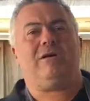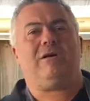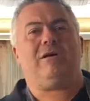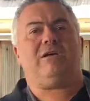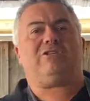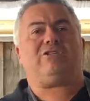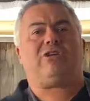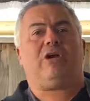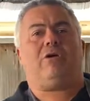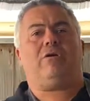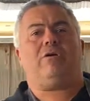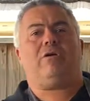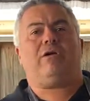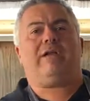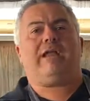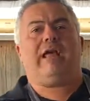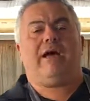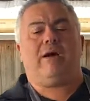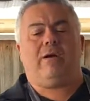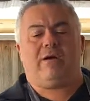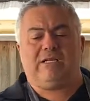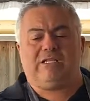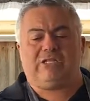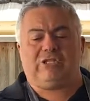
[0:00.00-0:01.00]
So
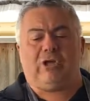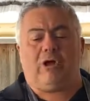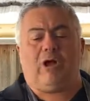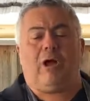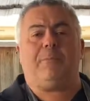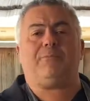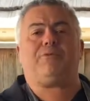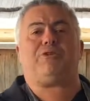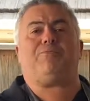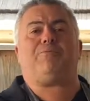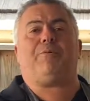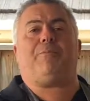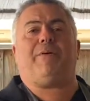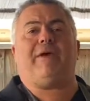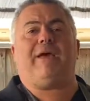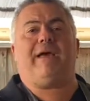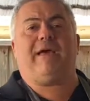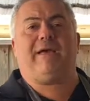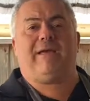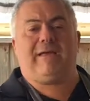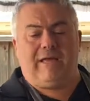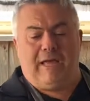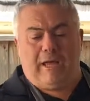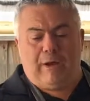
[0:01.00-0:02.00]
now it's time to
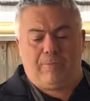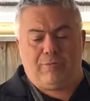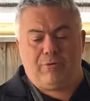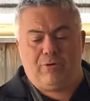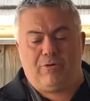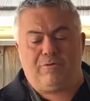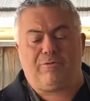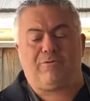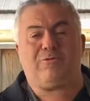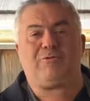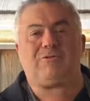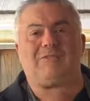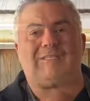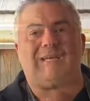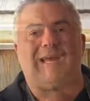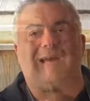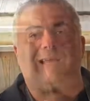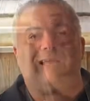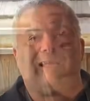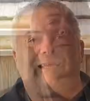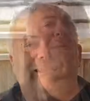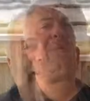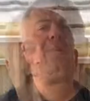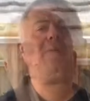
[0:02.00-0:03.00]
prepare our beautiful
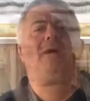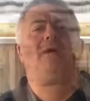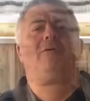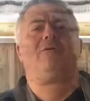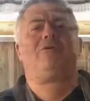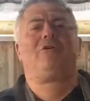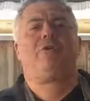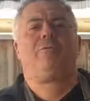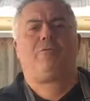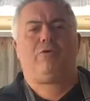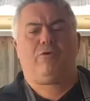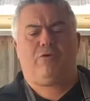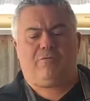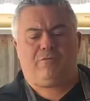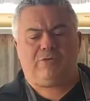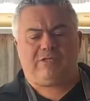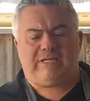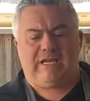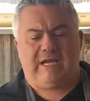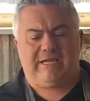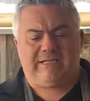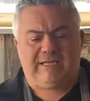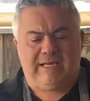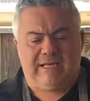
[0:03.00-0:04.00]
sardines. Preparing your beautiful
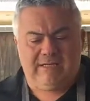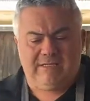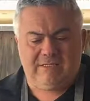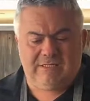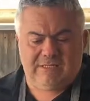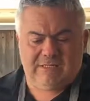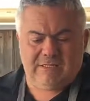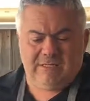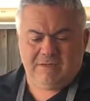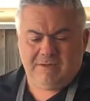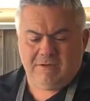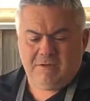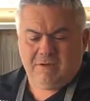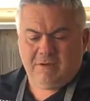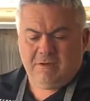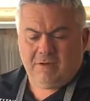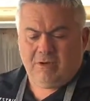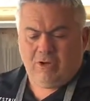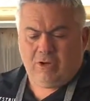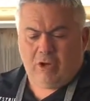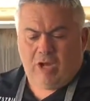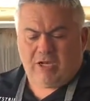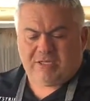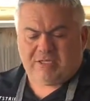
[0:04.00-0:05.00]
sardines,
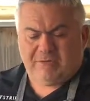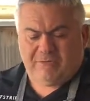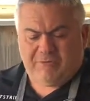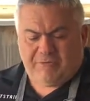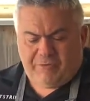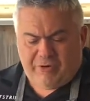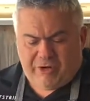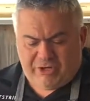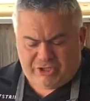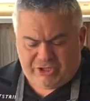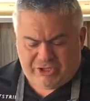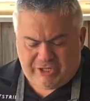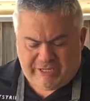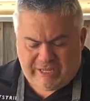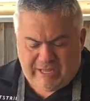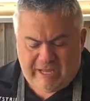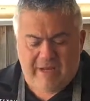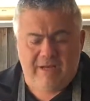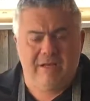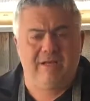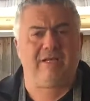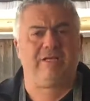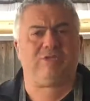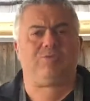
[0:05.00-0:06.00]
nice and fresh again,
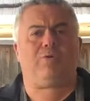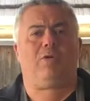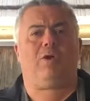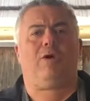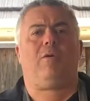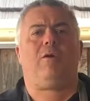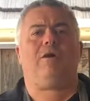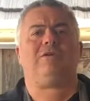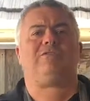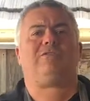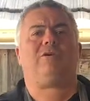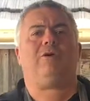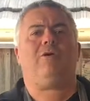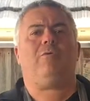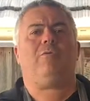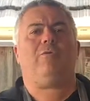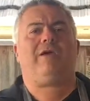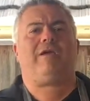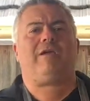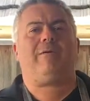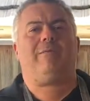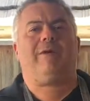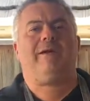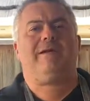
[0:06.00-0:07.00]
is what I always
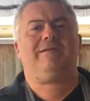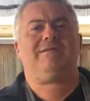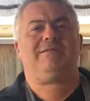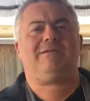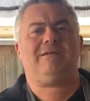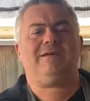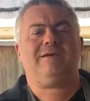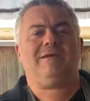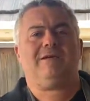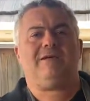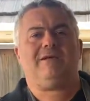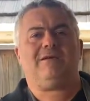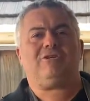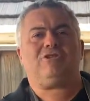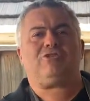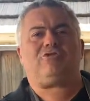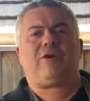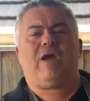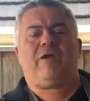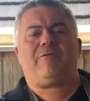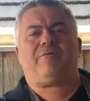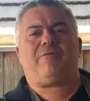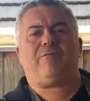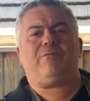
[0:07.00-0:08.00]
recommend.
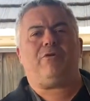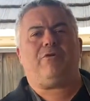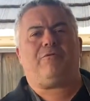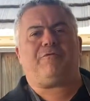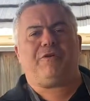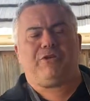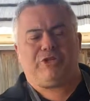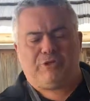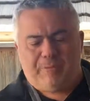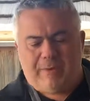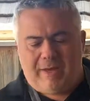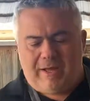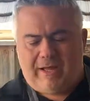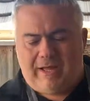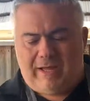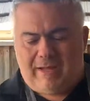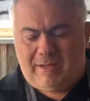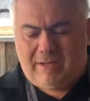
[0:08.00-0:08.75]
Straight from your fishmonger.